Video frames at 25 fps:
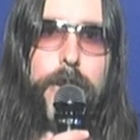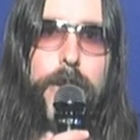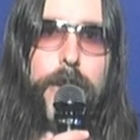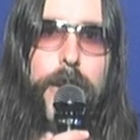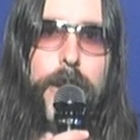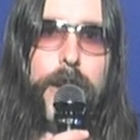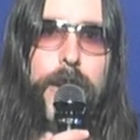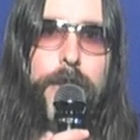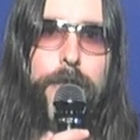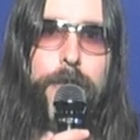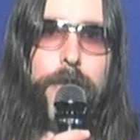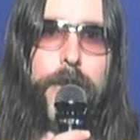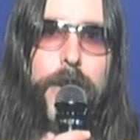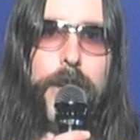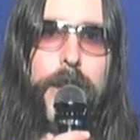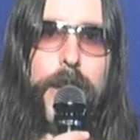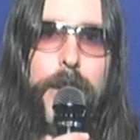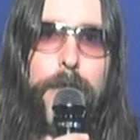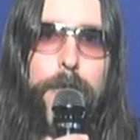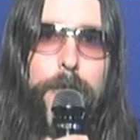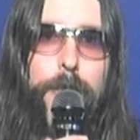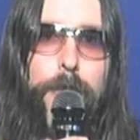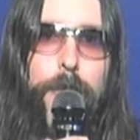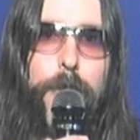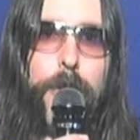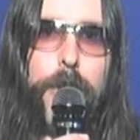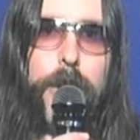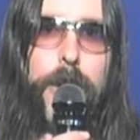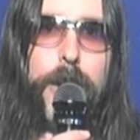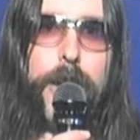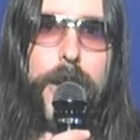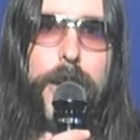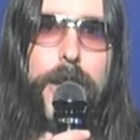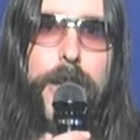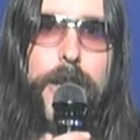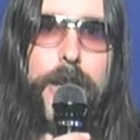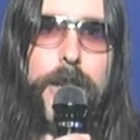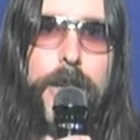
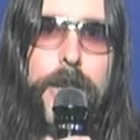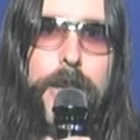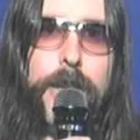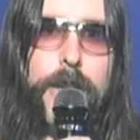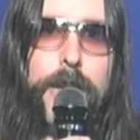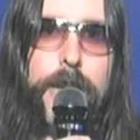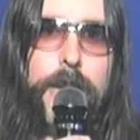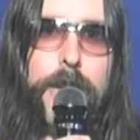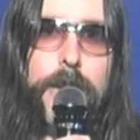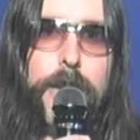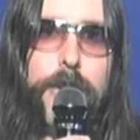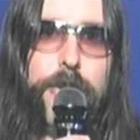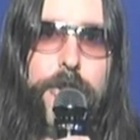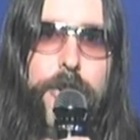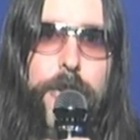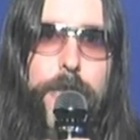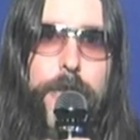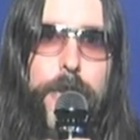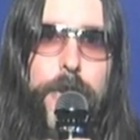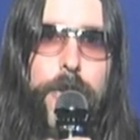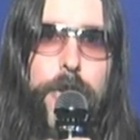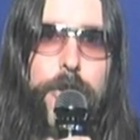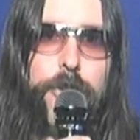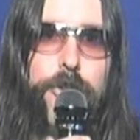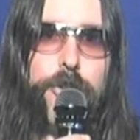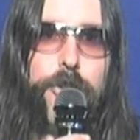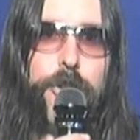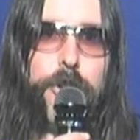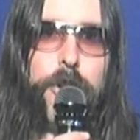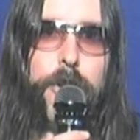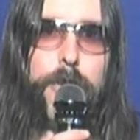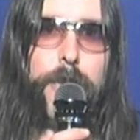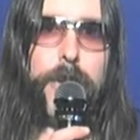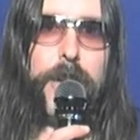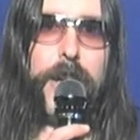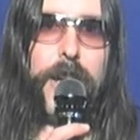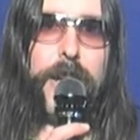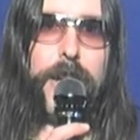NV-M3 newvicon
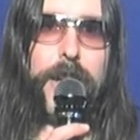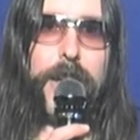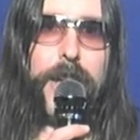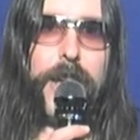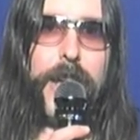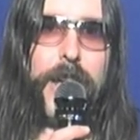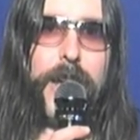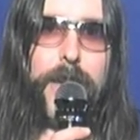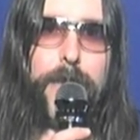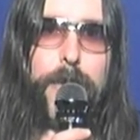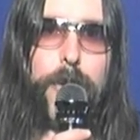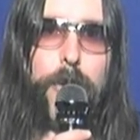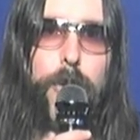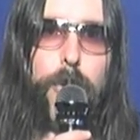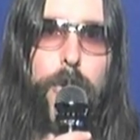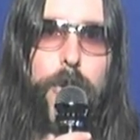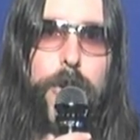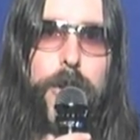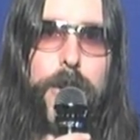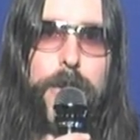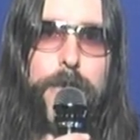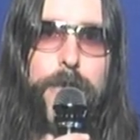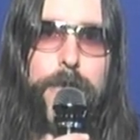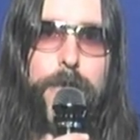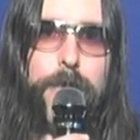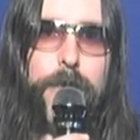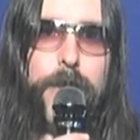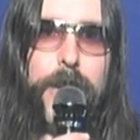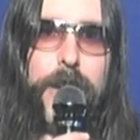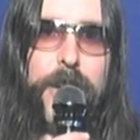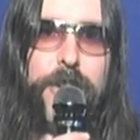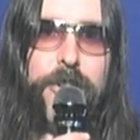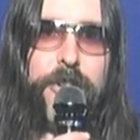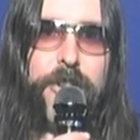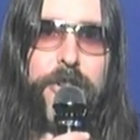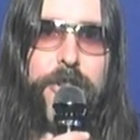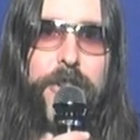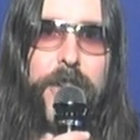tube color camcorder,
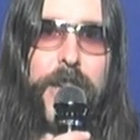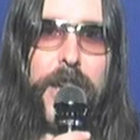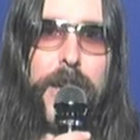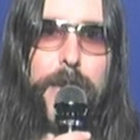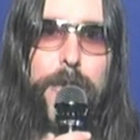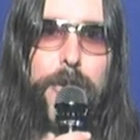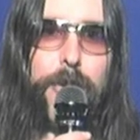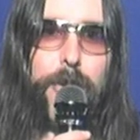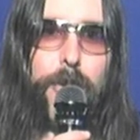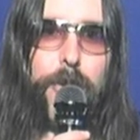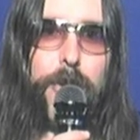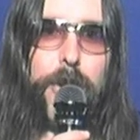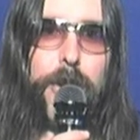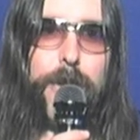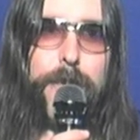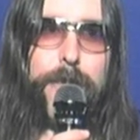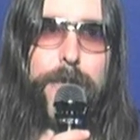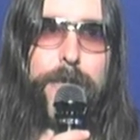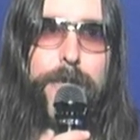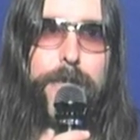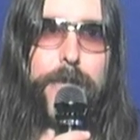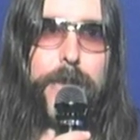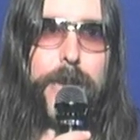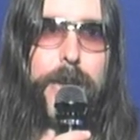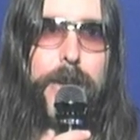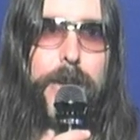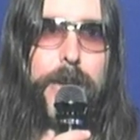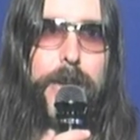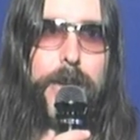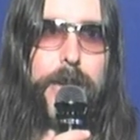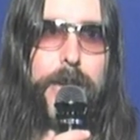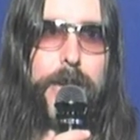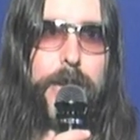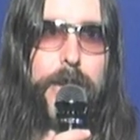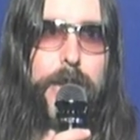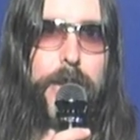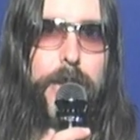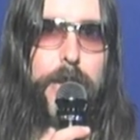VHS camcorder,
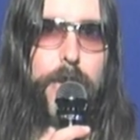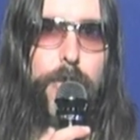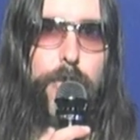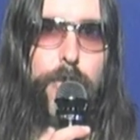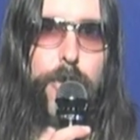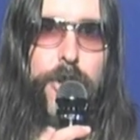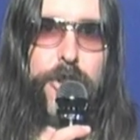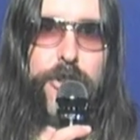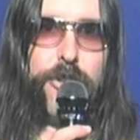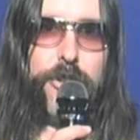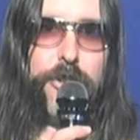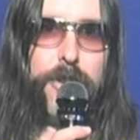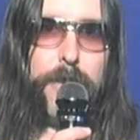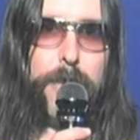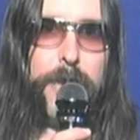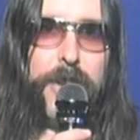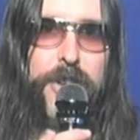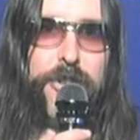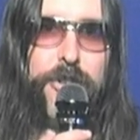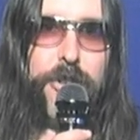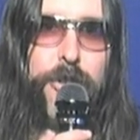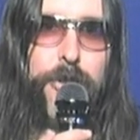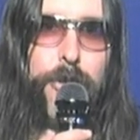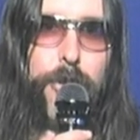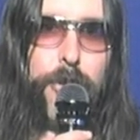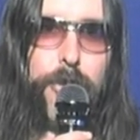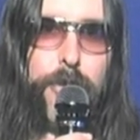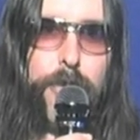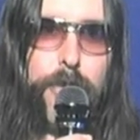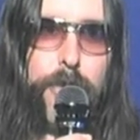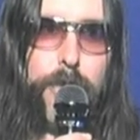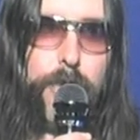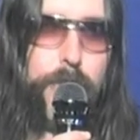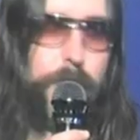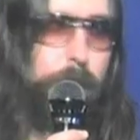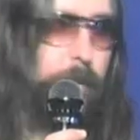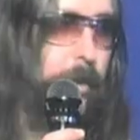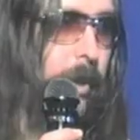which the pictures look
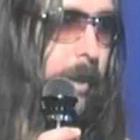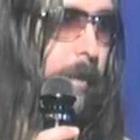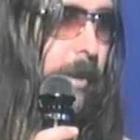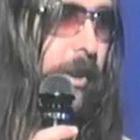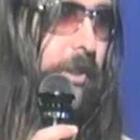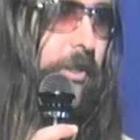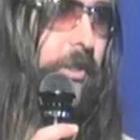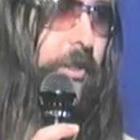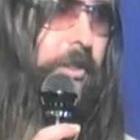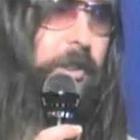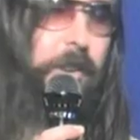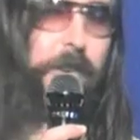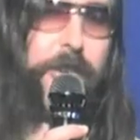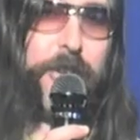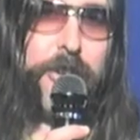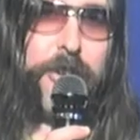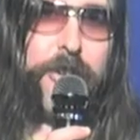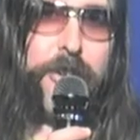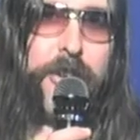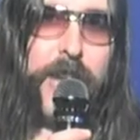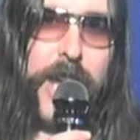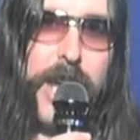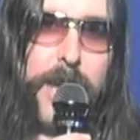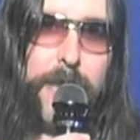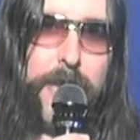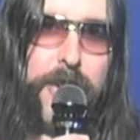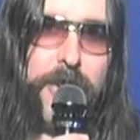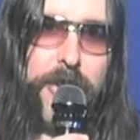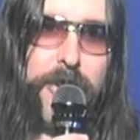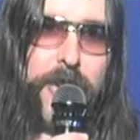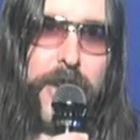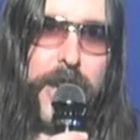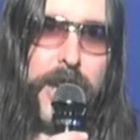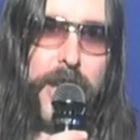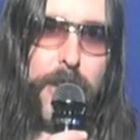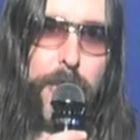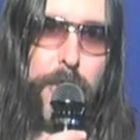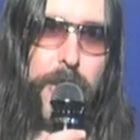pretty much just the same as
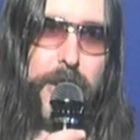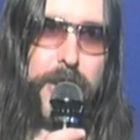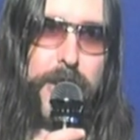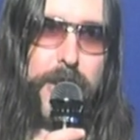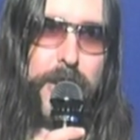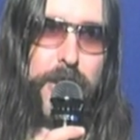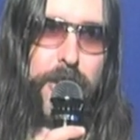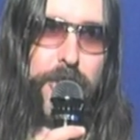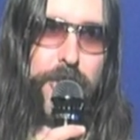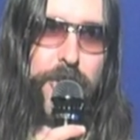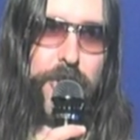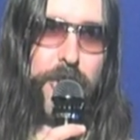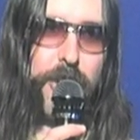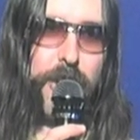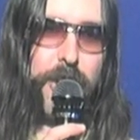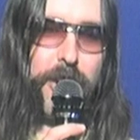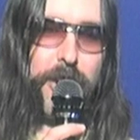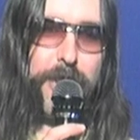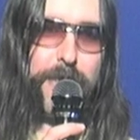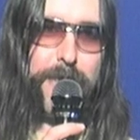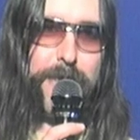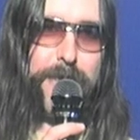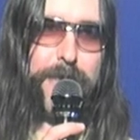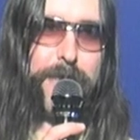the other one that I showed.